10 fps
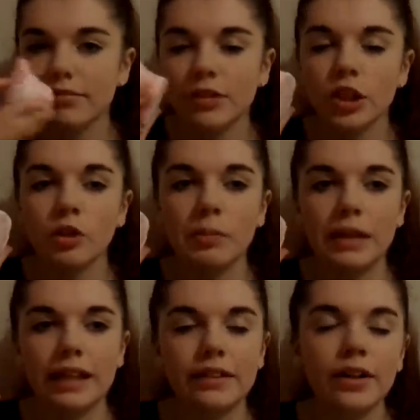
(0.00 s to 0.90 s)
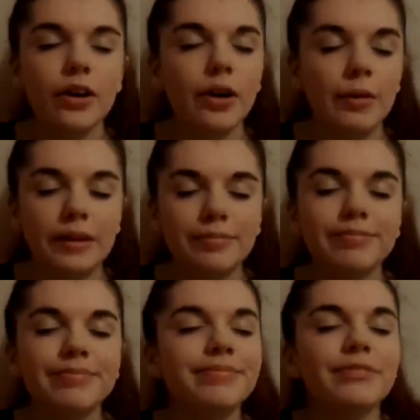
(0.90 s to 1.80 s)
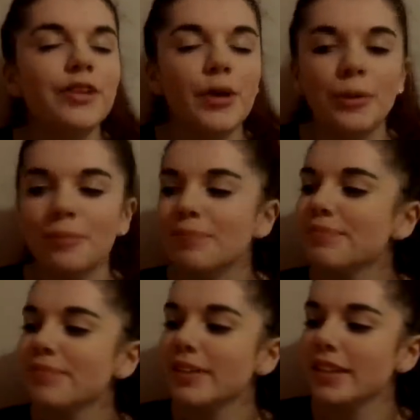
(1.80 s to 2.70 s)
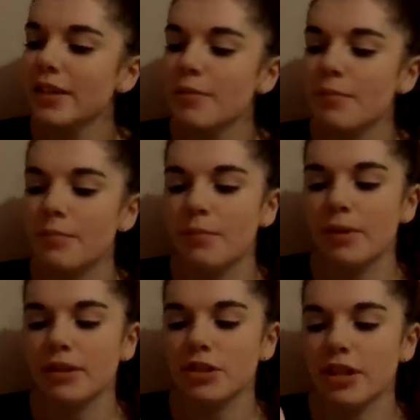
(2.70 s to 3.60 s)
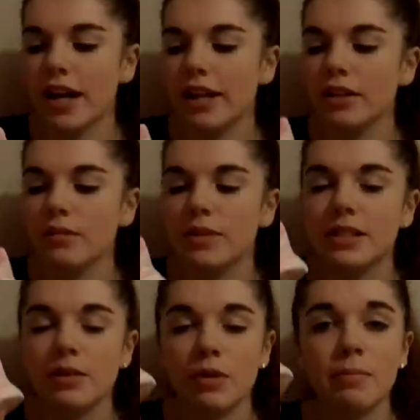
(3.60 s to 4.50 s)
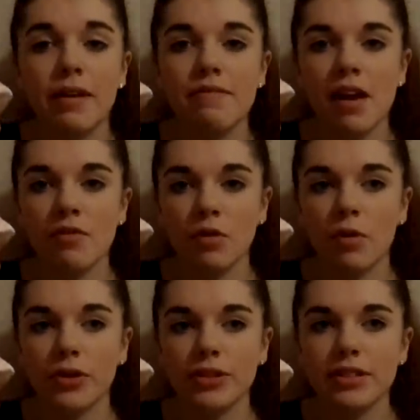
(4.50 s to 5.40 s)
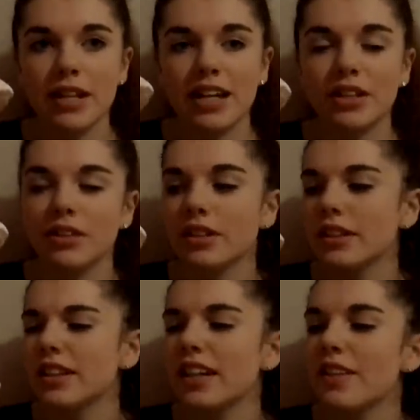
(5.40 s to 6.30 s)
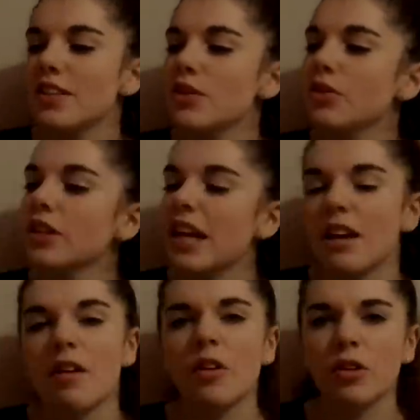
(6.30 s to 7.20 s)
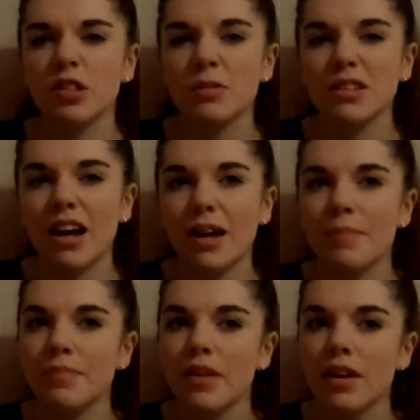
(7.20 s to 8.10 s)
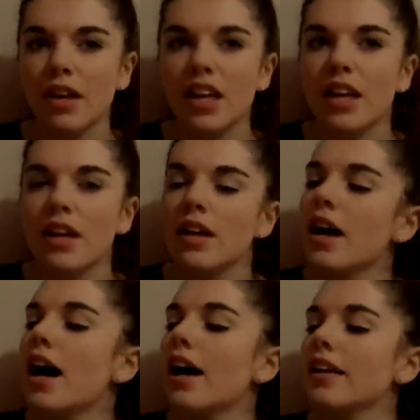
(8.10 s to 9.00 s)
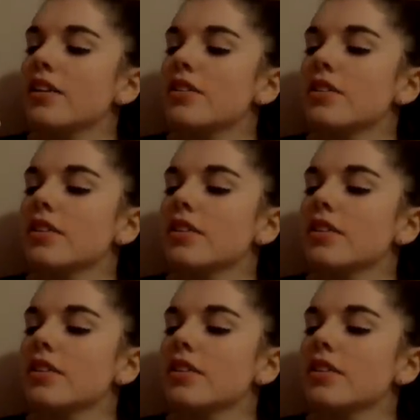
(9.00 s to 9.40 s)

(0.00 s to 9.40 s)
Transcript: you would be like, going to, but literally, I love this. Is one of my favorite ones, and I think you can get it around Christmas time, and